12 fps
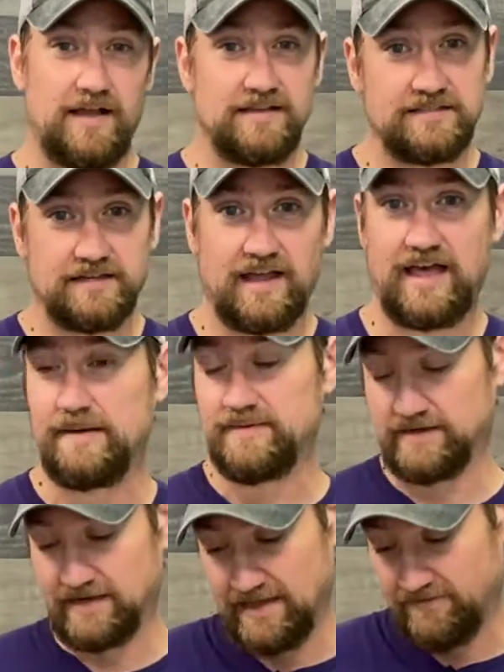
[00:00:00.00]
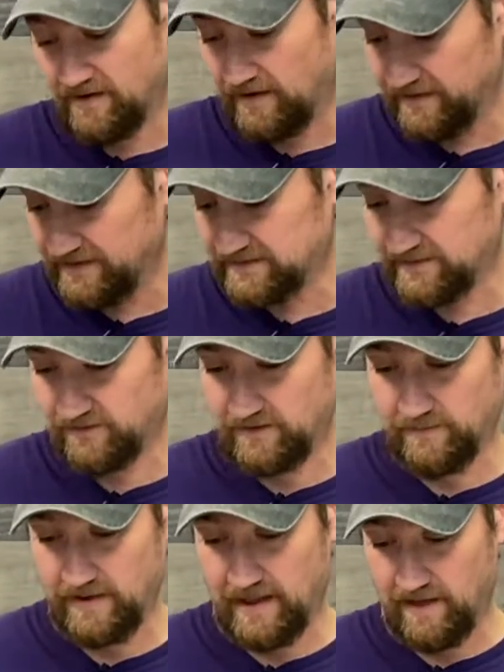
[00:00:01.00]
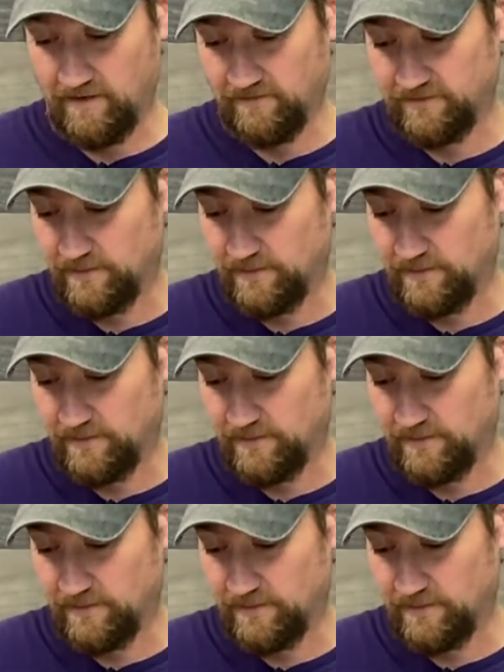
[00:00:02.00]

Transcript: us to come and give our list of